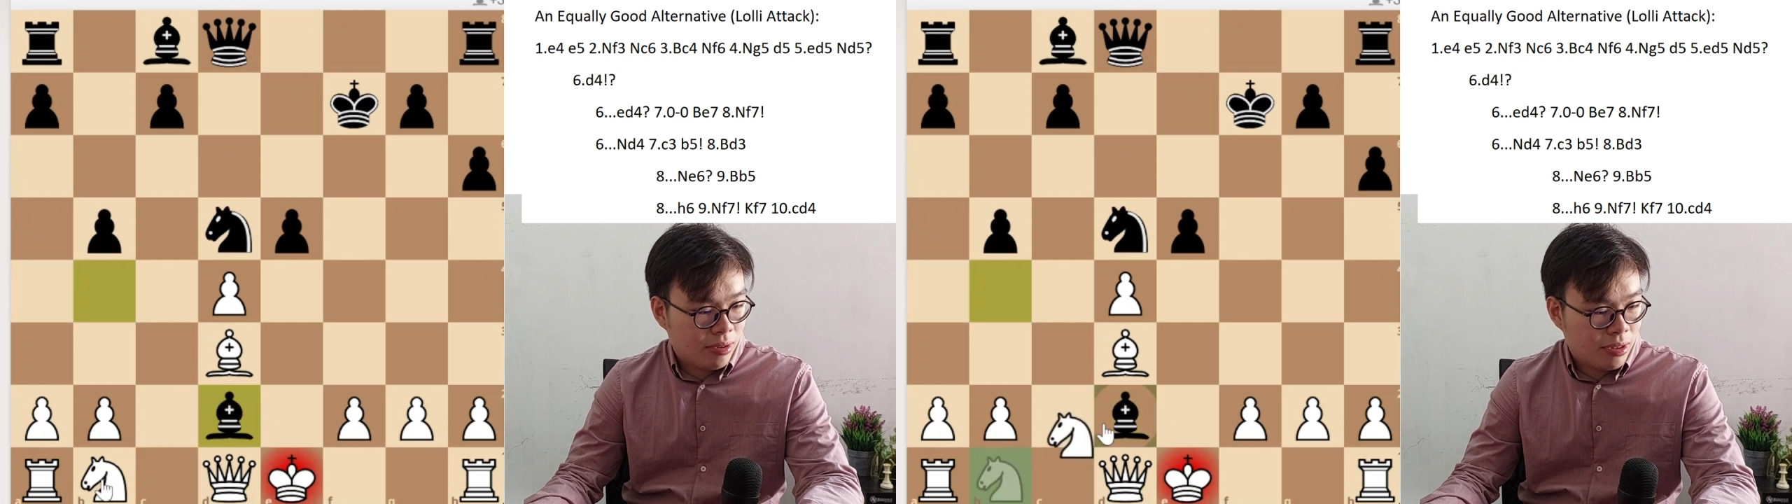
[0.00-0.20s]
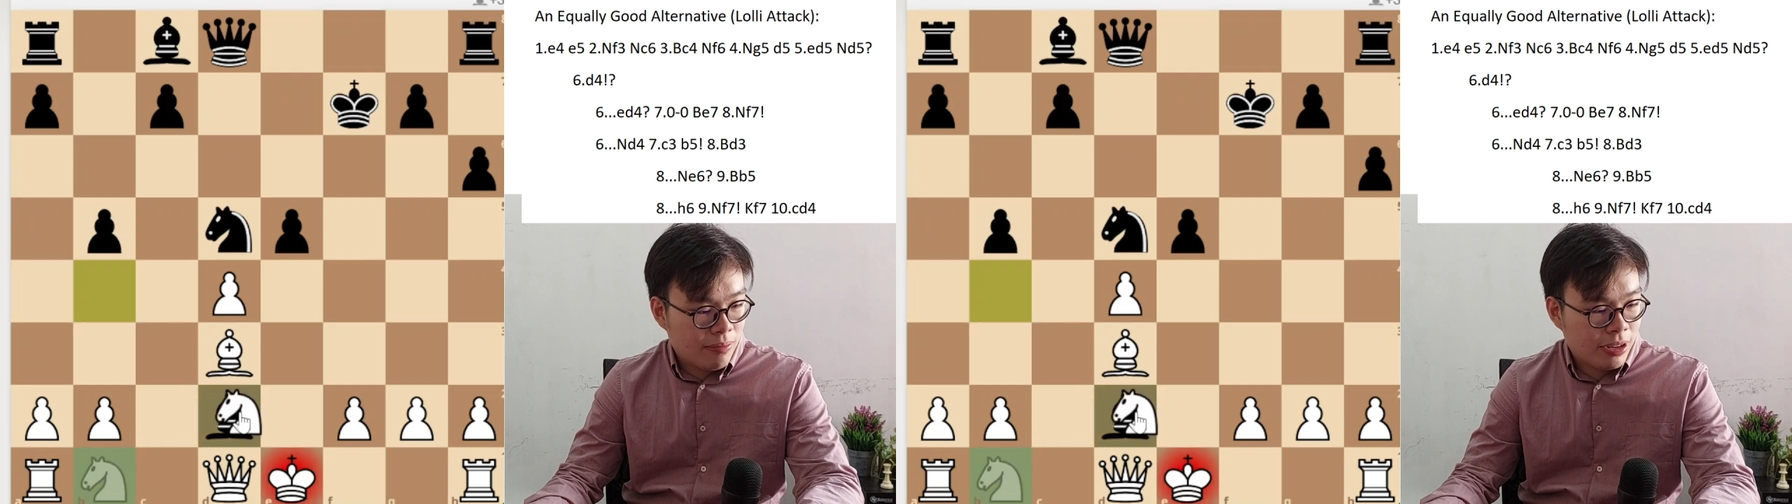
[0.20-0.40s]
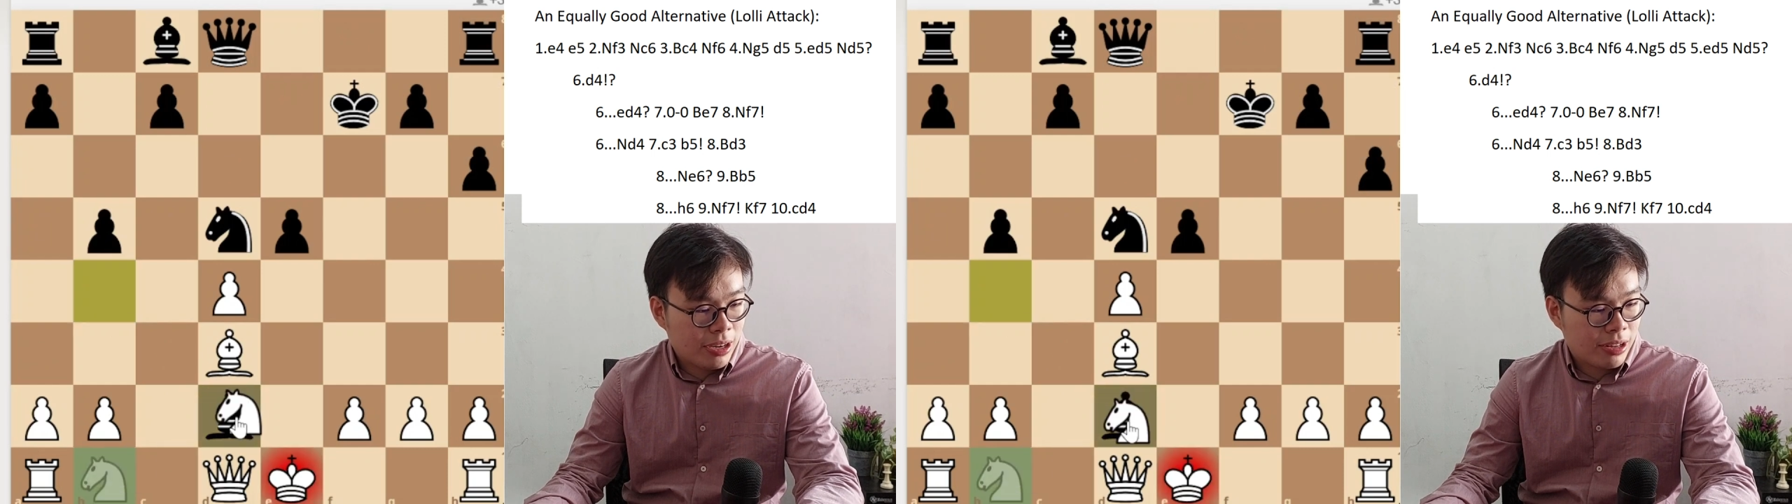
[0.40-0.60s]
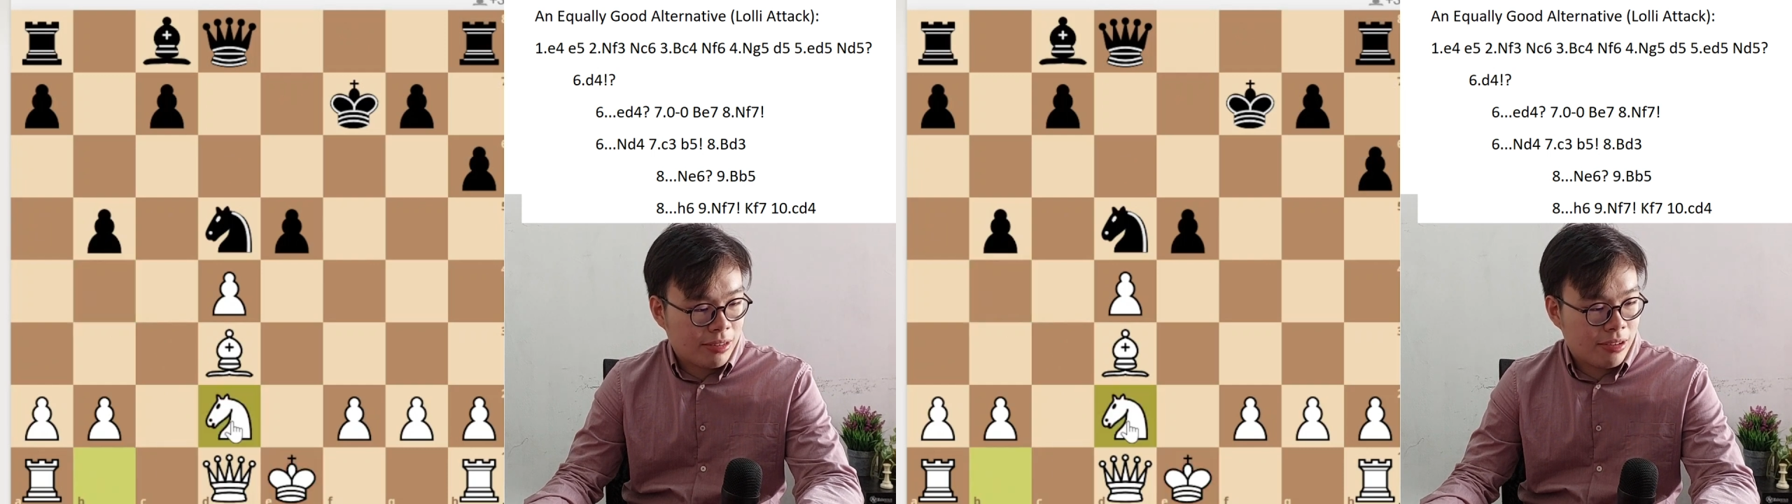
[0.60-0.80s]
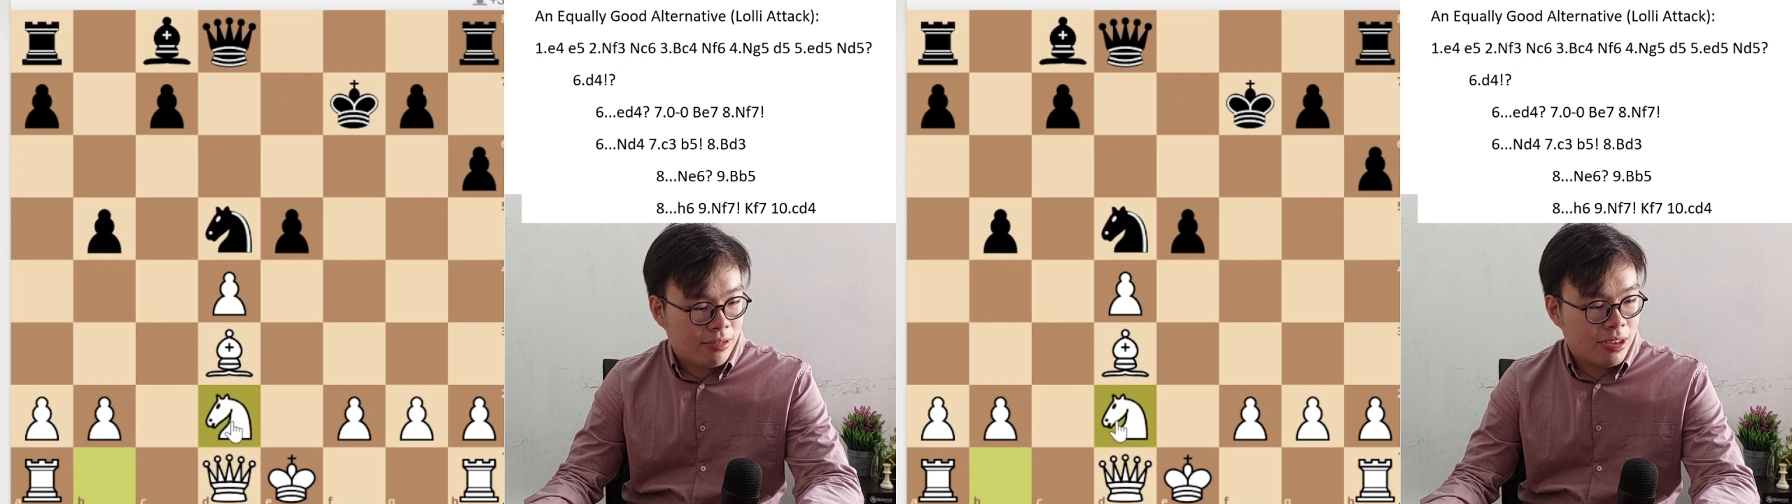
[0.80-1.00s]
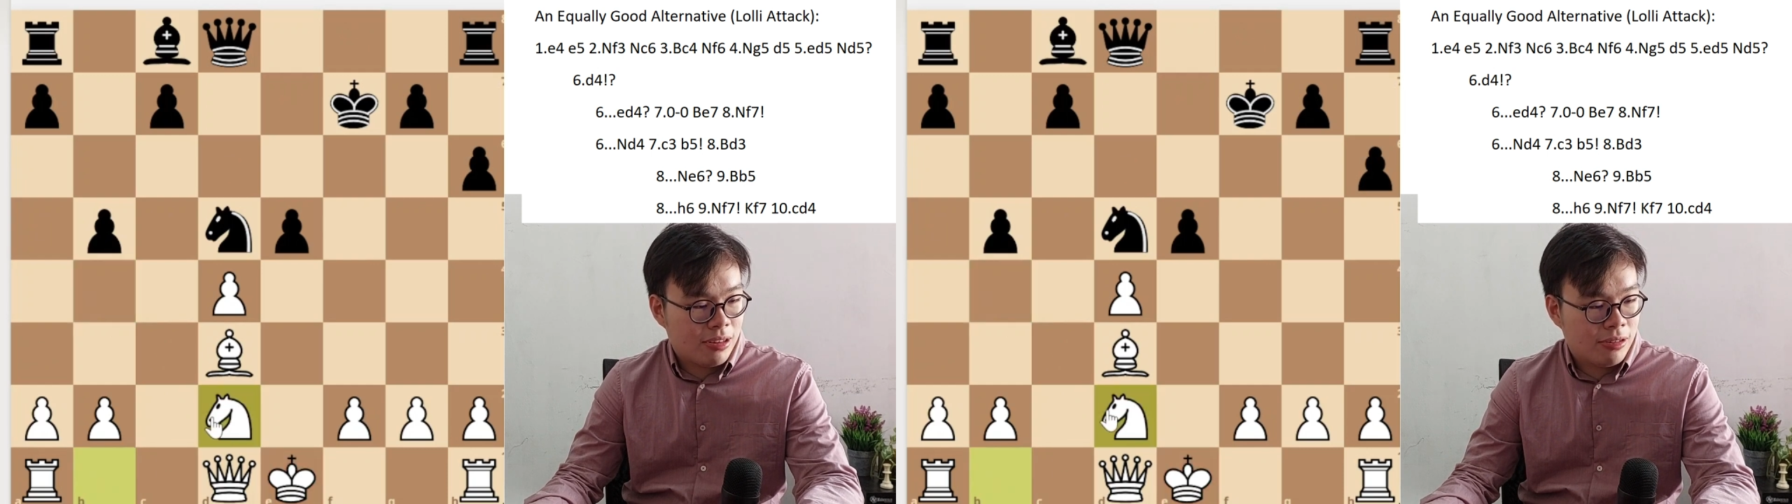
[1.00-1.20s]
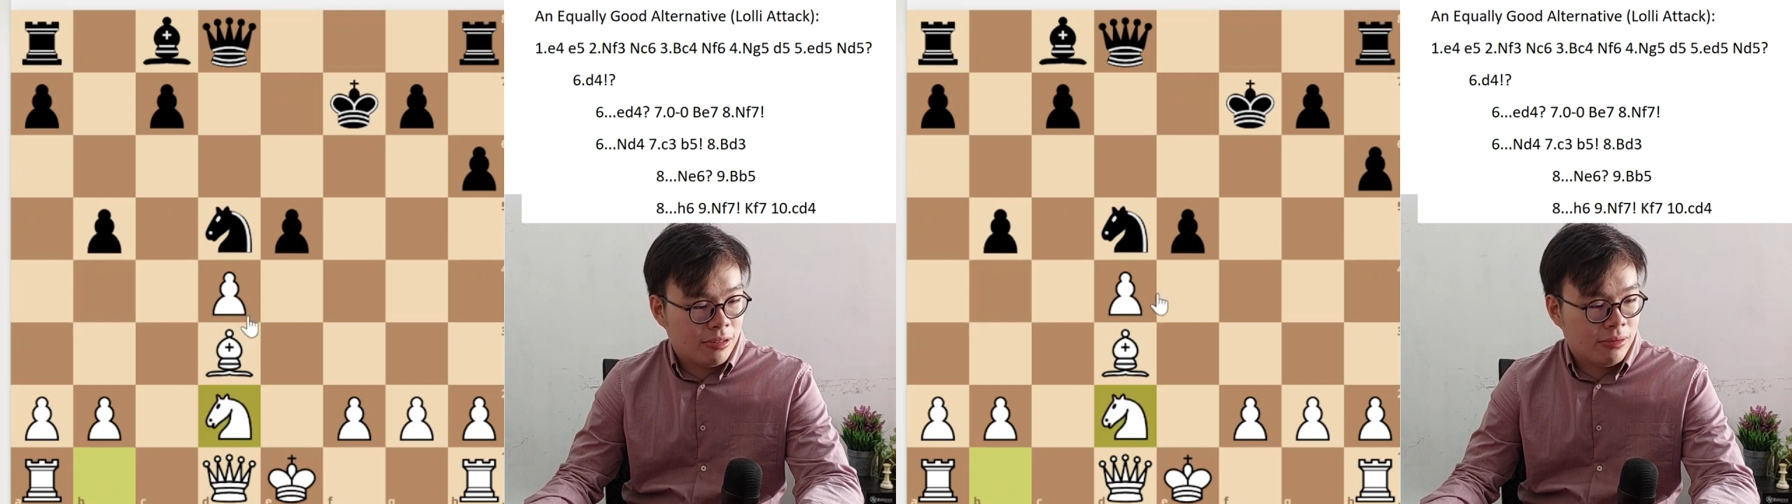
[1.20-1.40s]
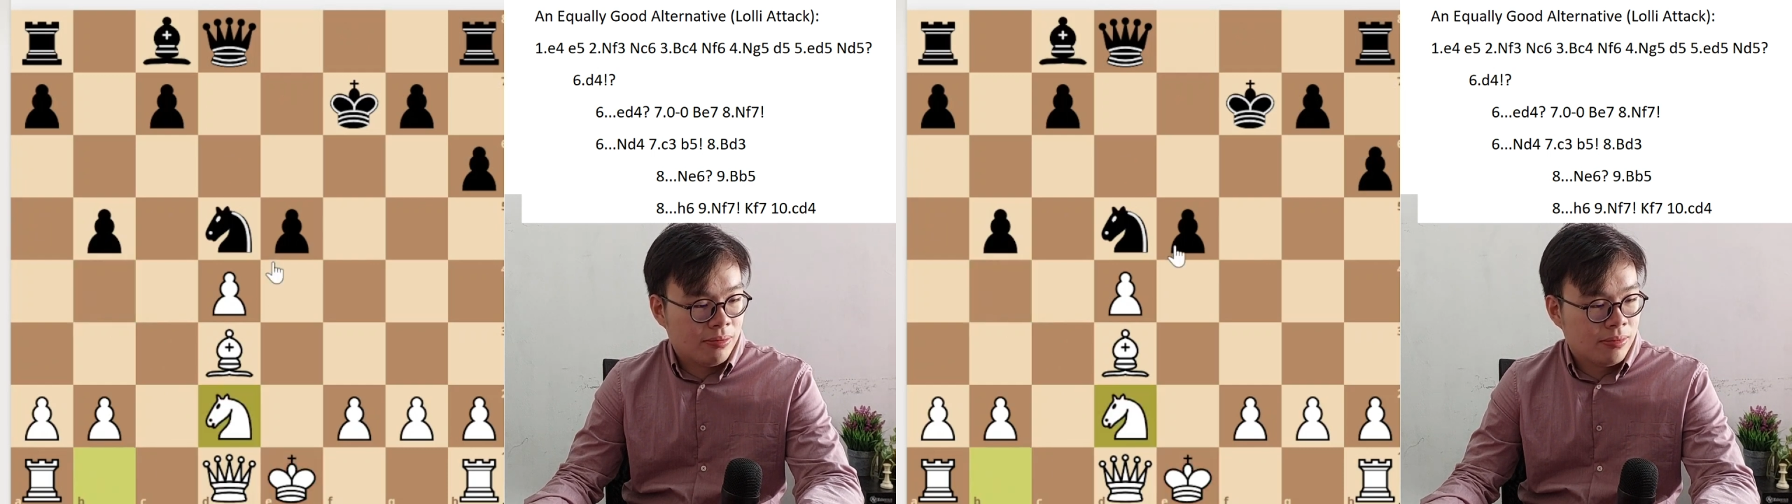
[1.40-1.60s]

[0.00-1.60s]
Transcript: simply knight takes d2,